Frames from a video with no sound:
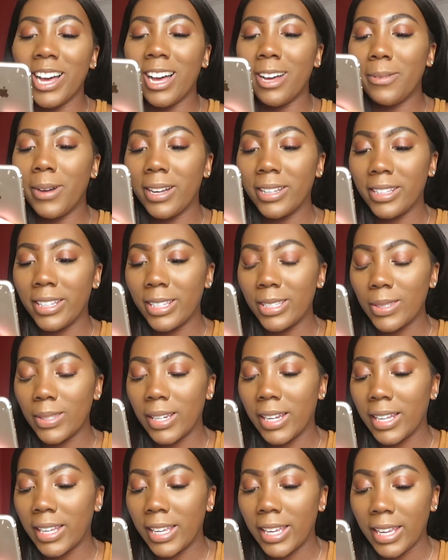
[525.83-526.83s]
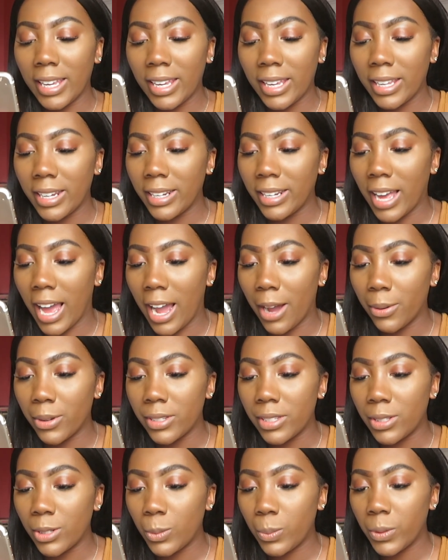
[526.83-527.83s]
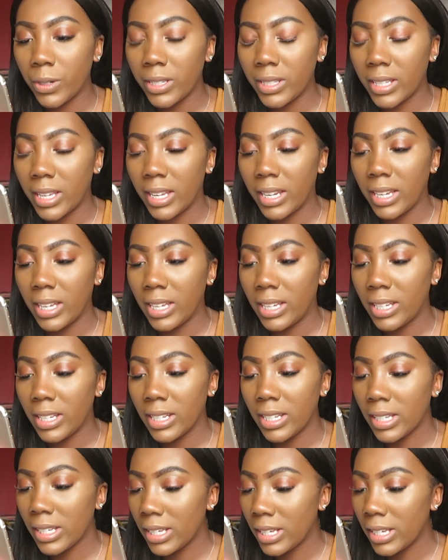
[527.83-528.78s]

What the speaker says: about this one. Again, I was super skinny,